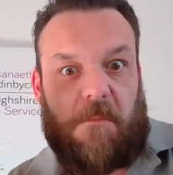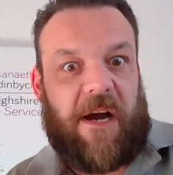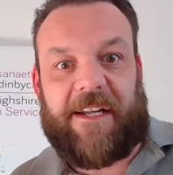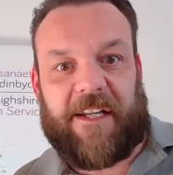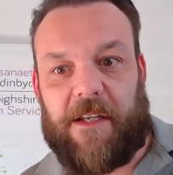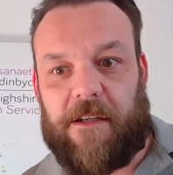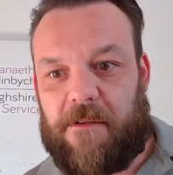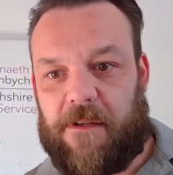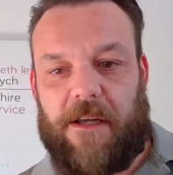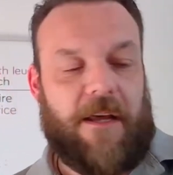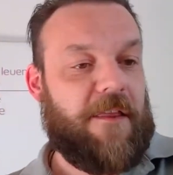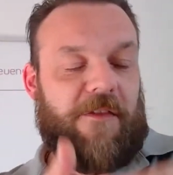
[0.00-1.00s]
I didn't.
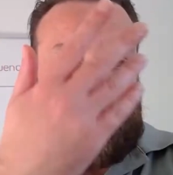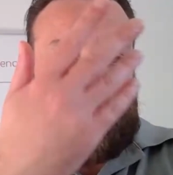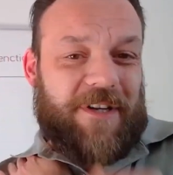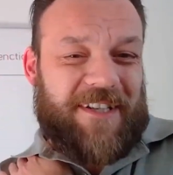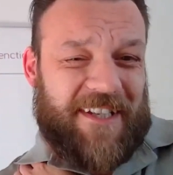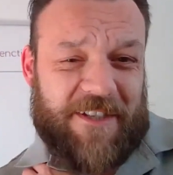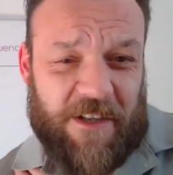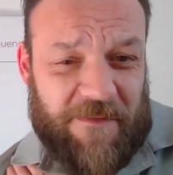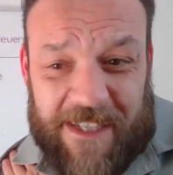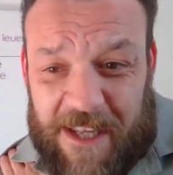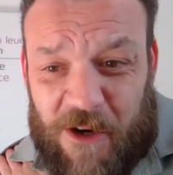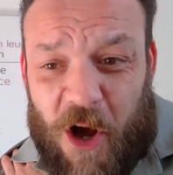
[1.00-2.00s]
Thought you only see stuff
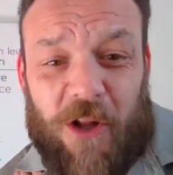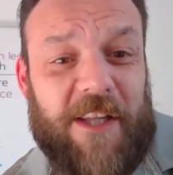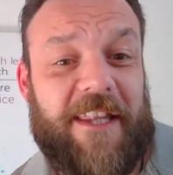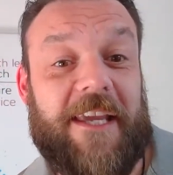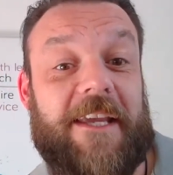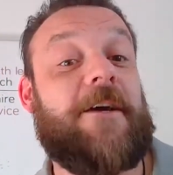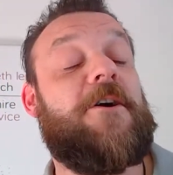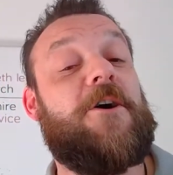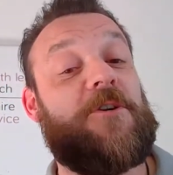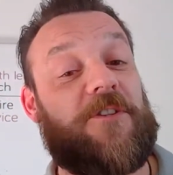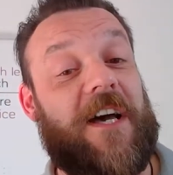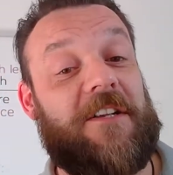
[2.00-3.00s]
like that on holiday.
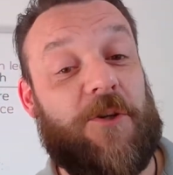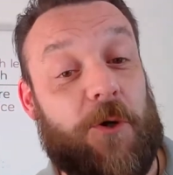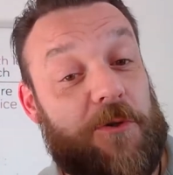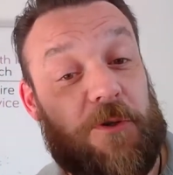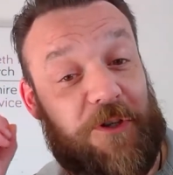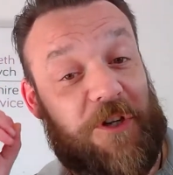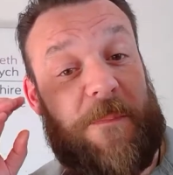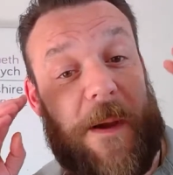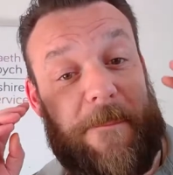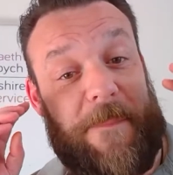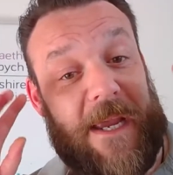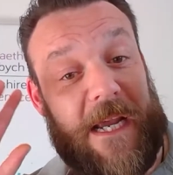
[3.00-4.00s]
So that's cool. So just by
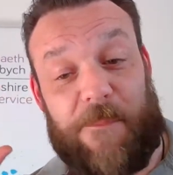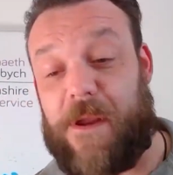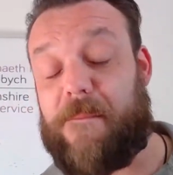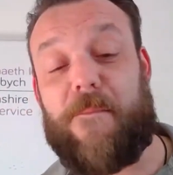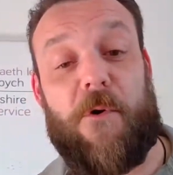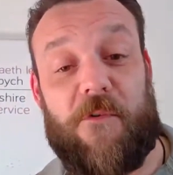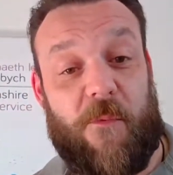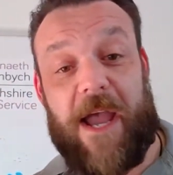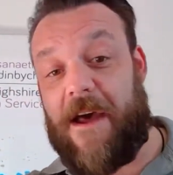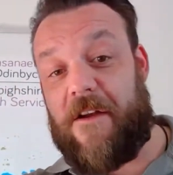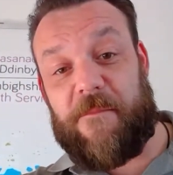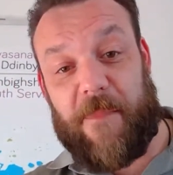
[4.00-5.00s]
being a bit more
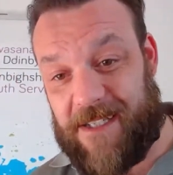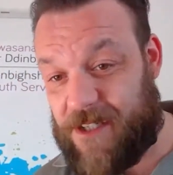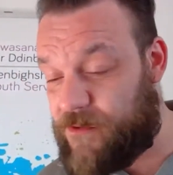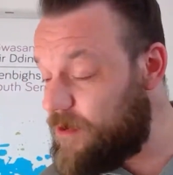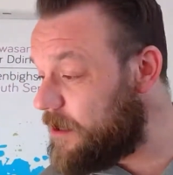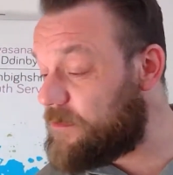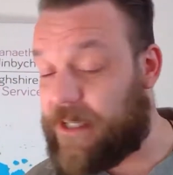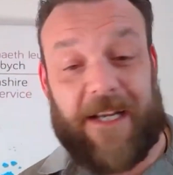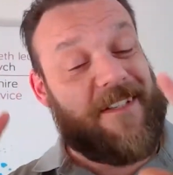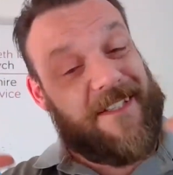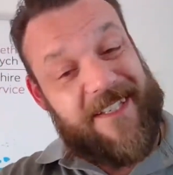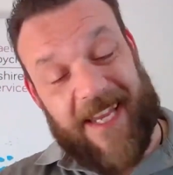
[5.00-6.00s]
aware of my
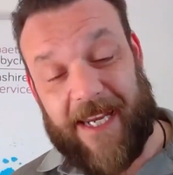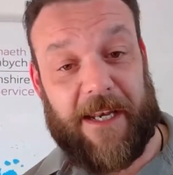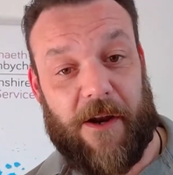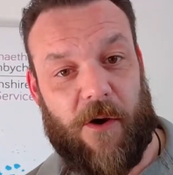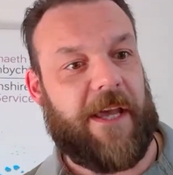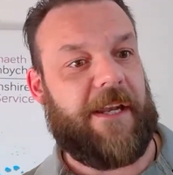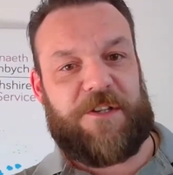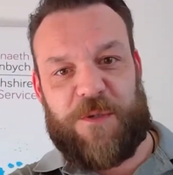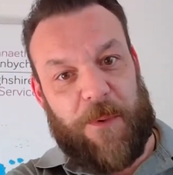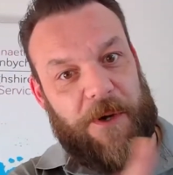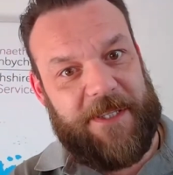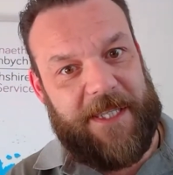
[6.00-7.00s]
surroundings and taking it all in, I
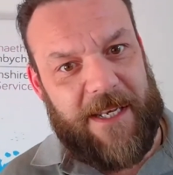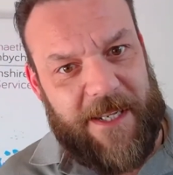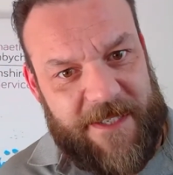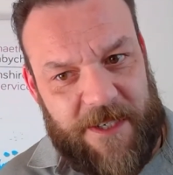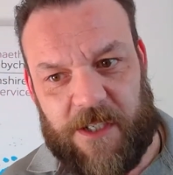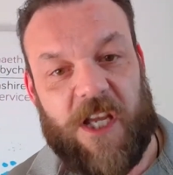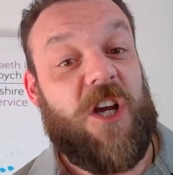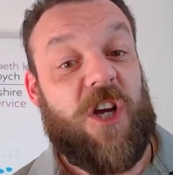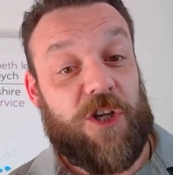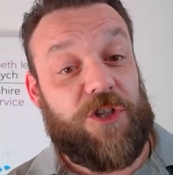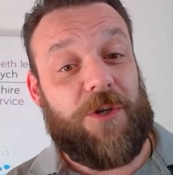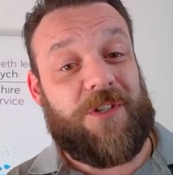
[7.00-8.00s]
spotted the lizard.
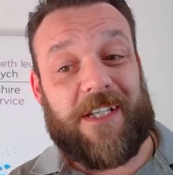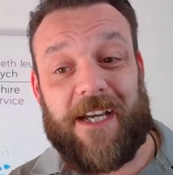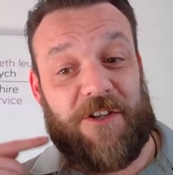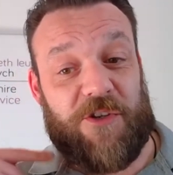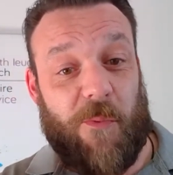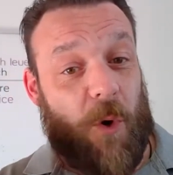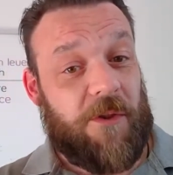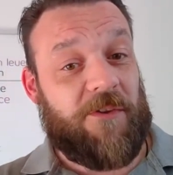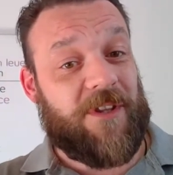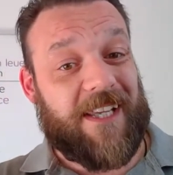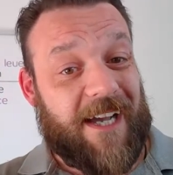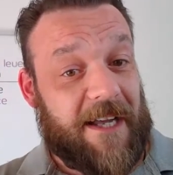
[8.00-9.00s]
Because usually I just walk through
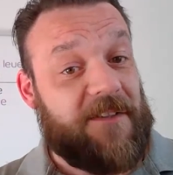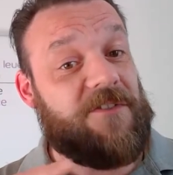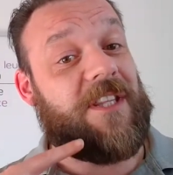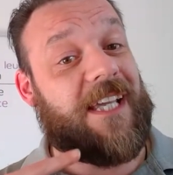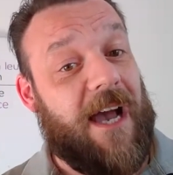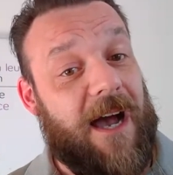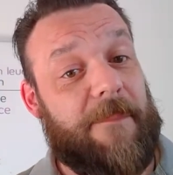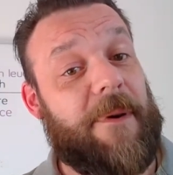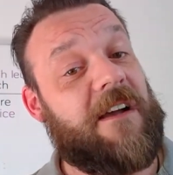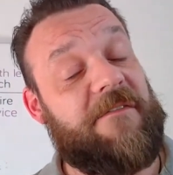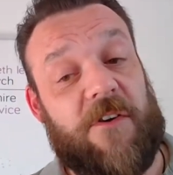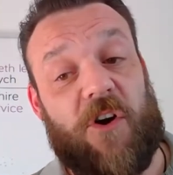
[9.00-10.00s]
the garden to the car,
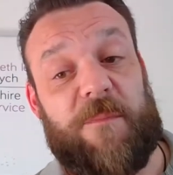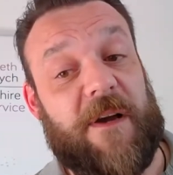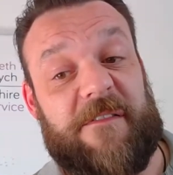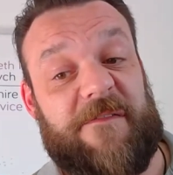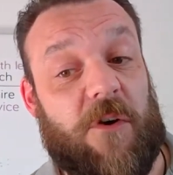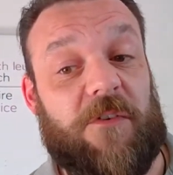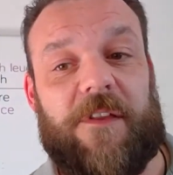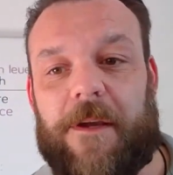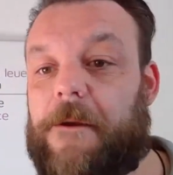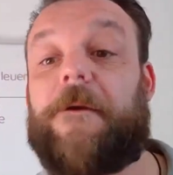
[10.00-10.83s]
back and forth, back and forth.